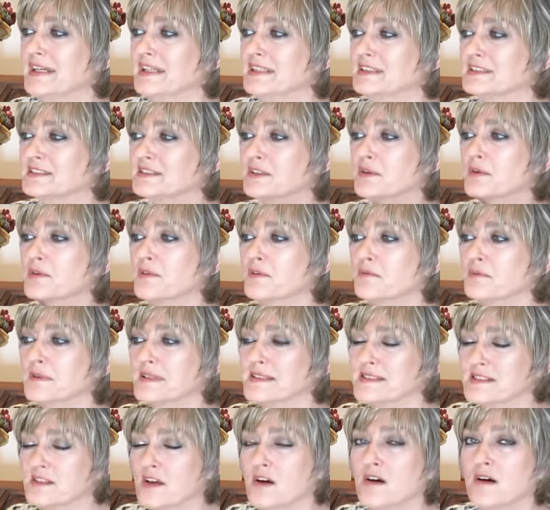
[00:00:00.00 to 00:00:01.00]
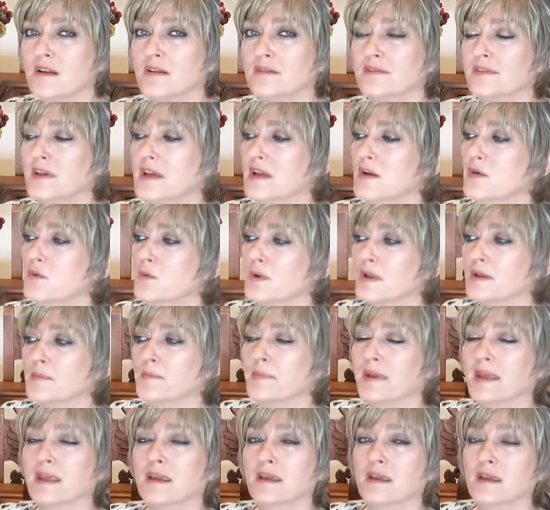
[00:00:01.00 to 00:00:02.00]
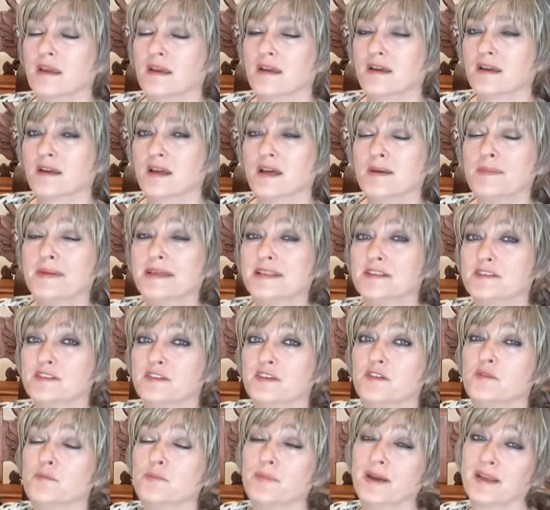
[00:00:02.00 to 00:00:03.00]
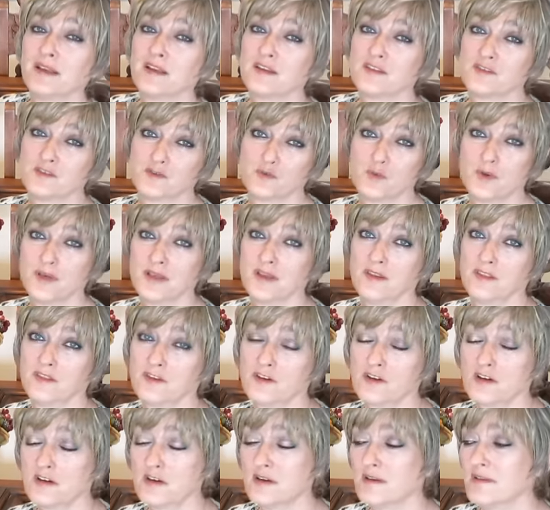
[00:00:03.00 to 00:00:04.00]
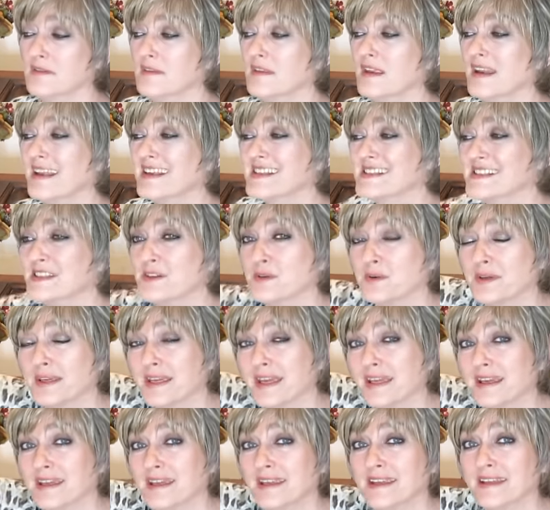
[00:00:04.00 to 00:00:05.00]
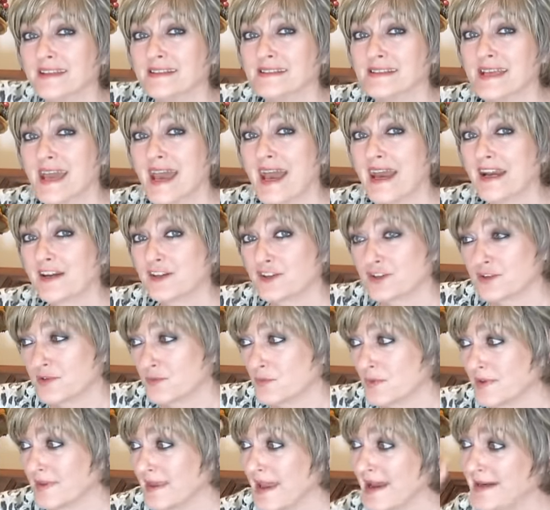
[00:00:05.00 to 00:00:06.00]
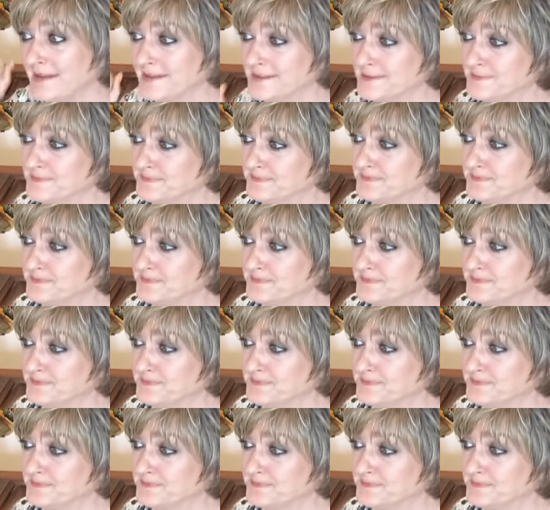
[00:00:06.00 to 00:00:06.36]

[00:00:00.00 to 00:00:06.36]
So the resolve will be coming to you by the 23rd. Then I see you kicking into action with that.